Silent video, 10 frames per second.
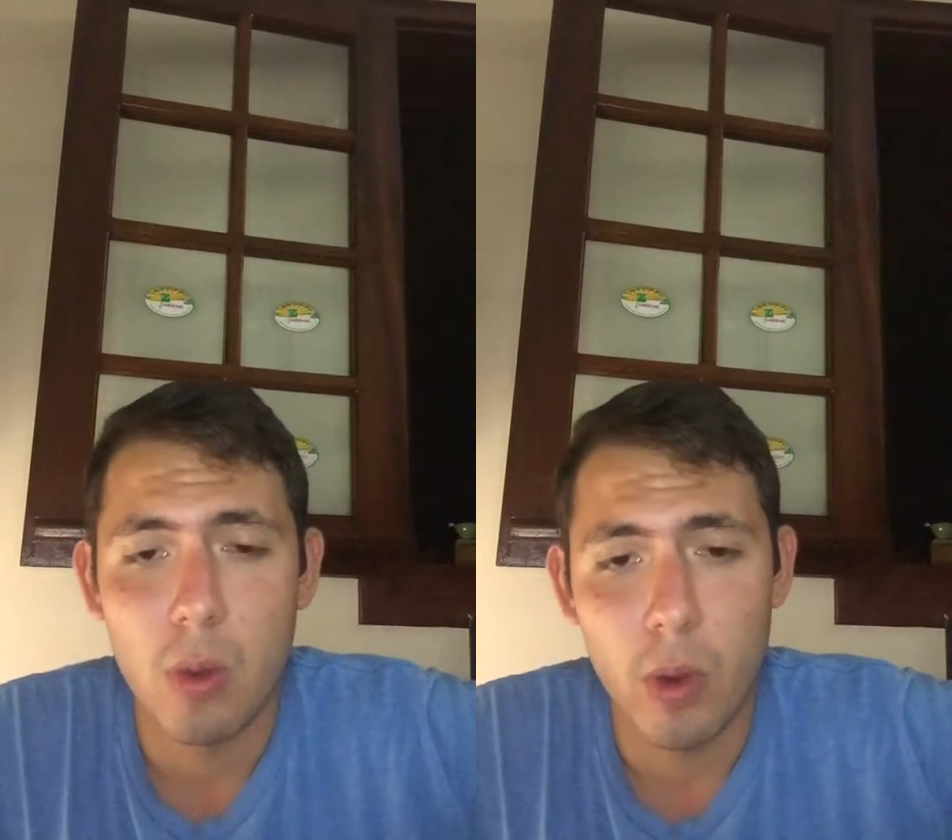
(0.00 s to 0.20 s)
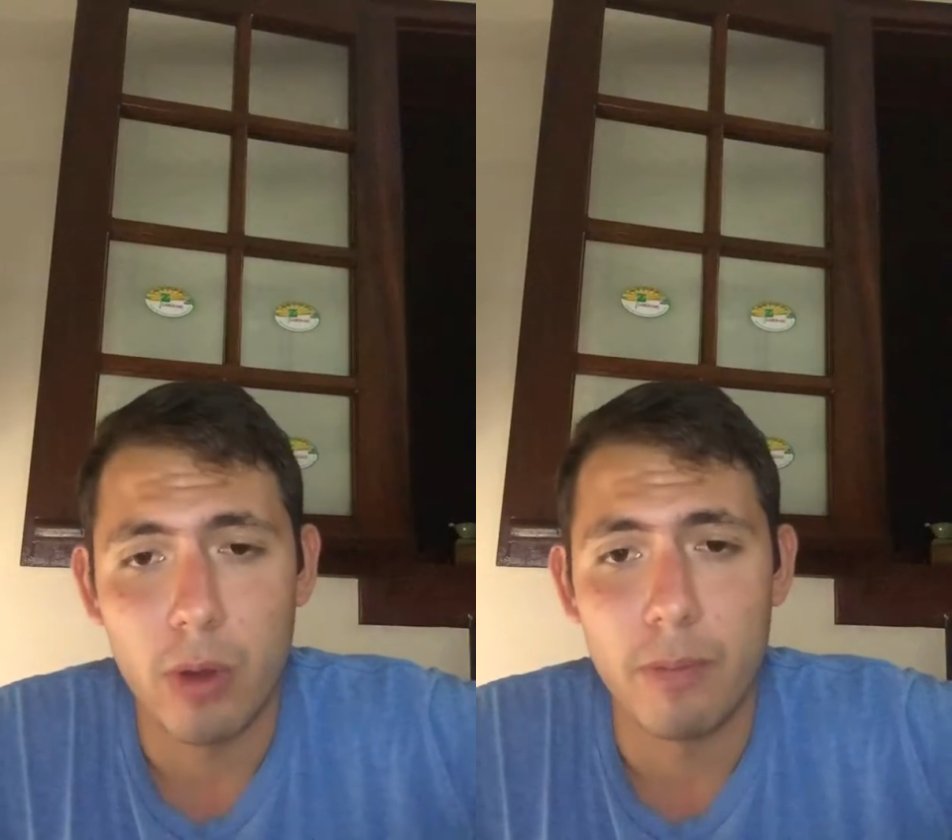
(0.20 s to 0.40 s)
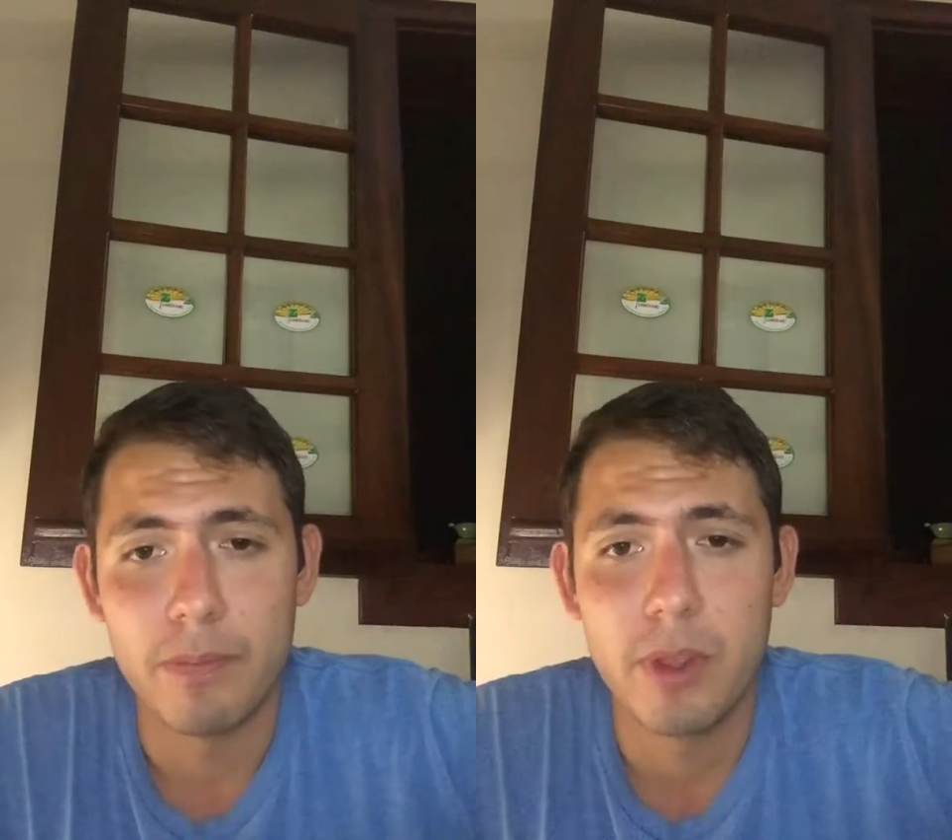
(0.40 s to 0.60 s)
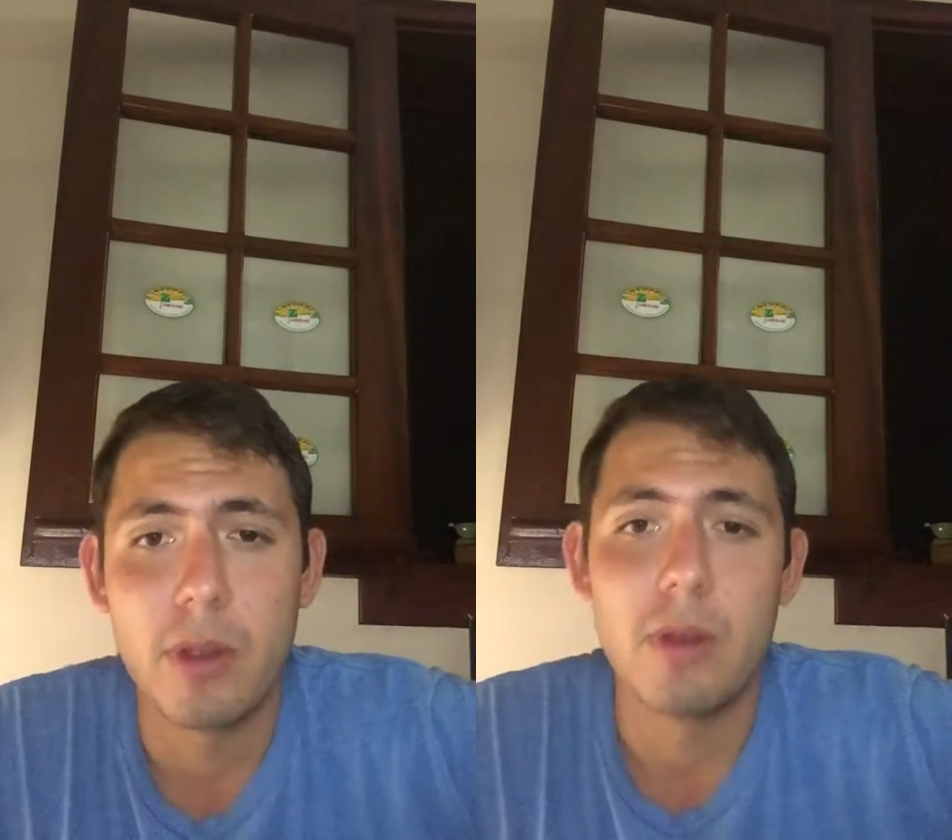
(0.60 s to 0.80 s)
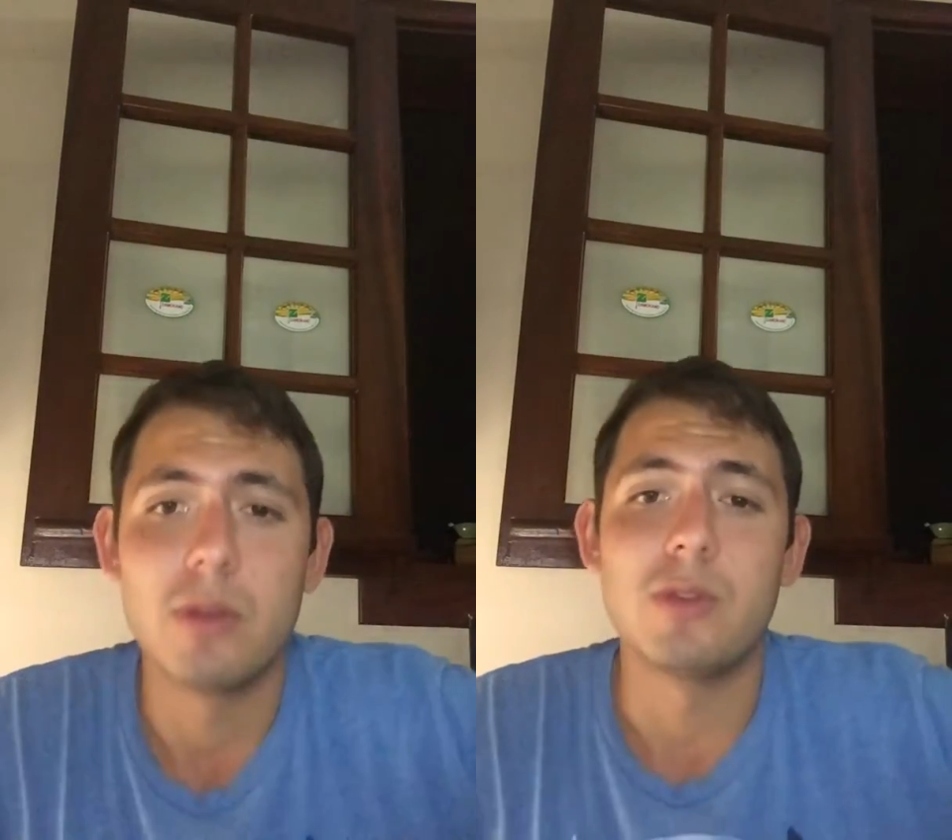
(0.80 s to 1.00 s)
Well,
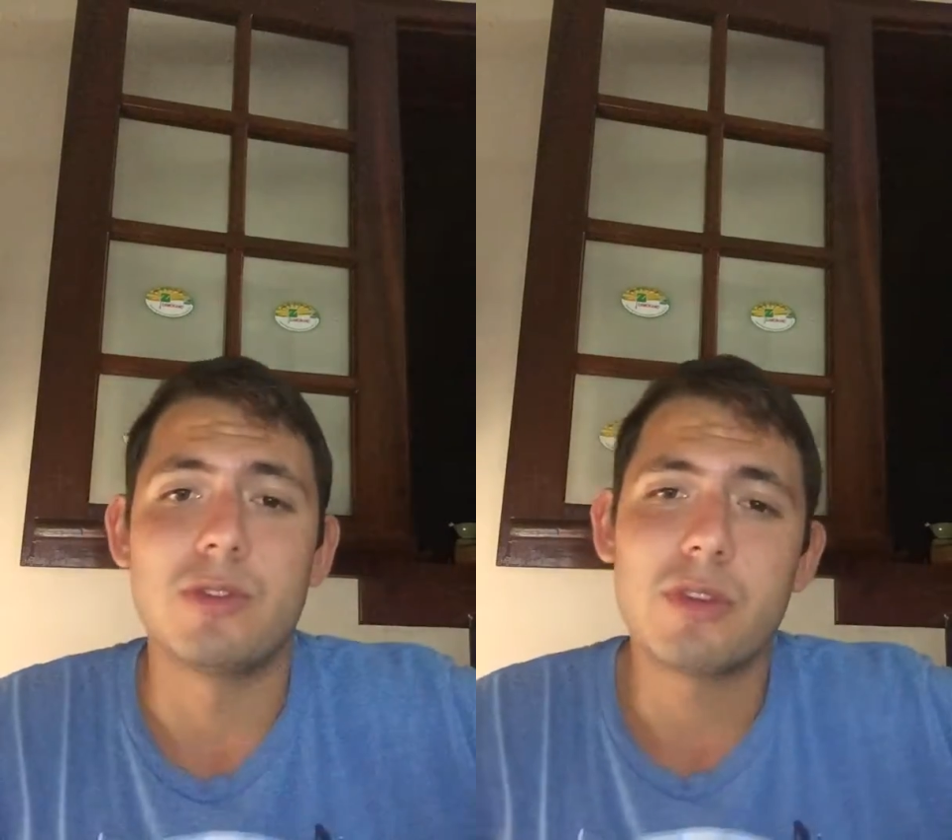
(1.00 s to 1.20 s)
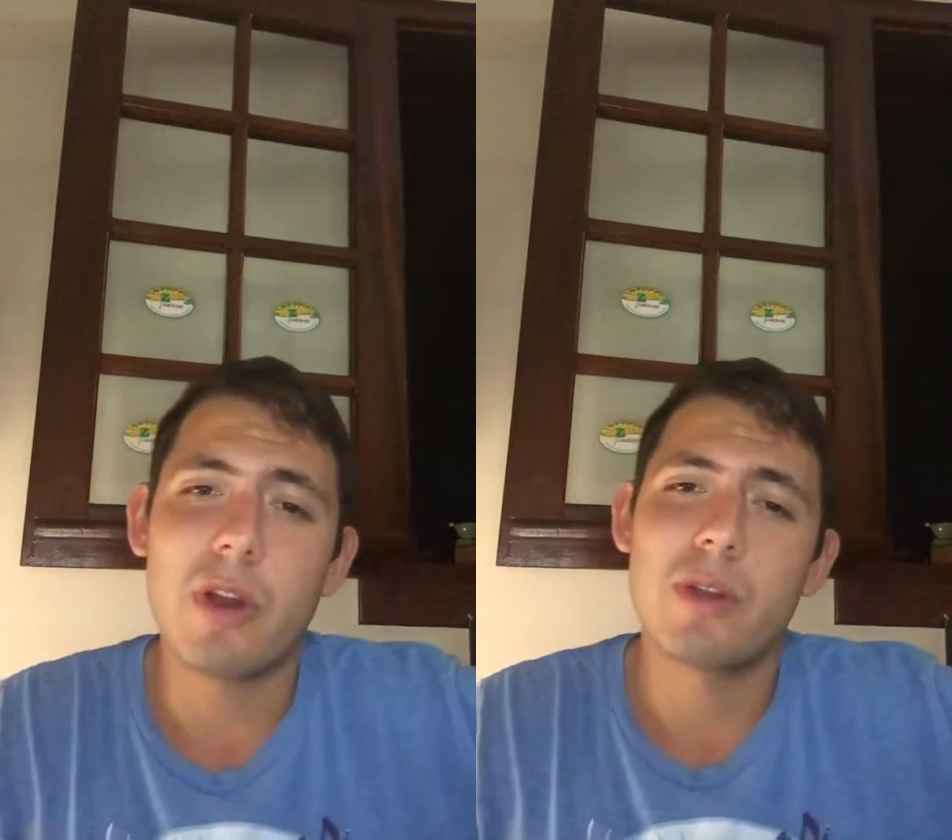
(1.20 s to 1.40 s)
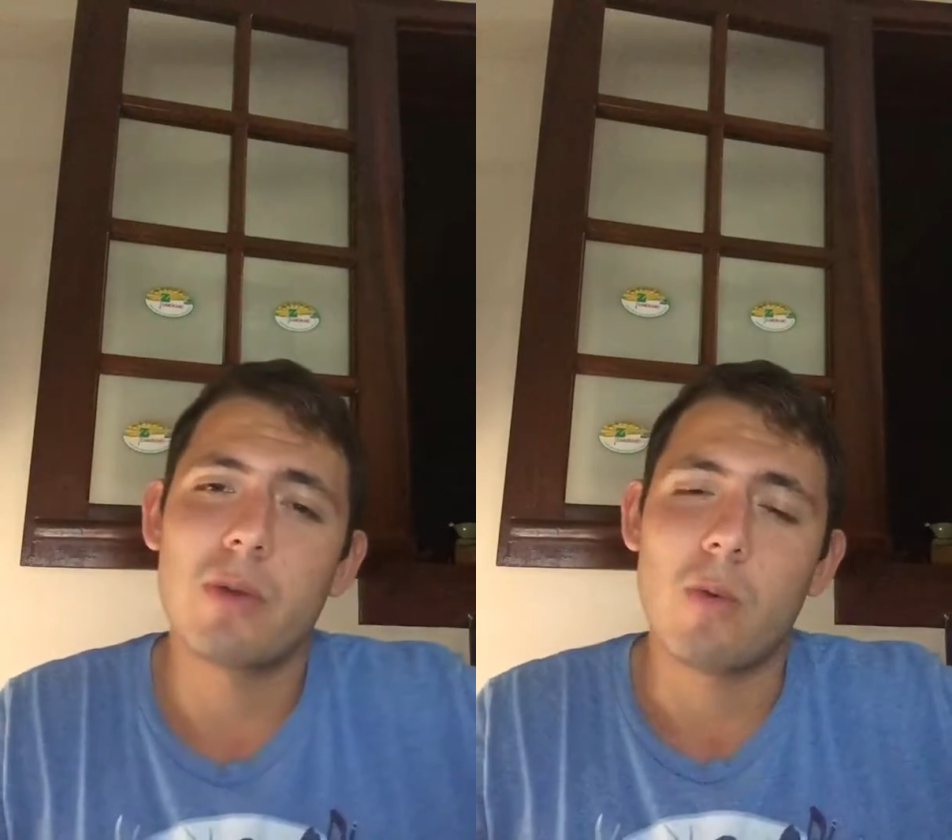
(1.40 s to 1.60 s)
to start,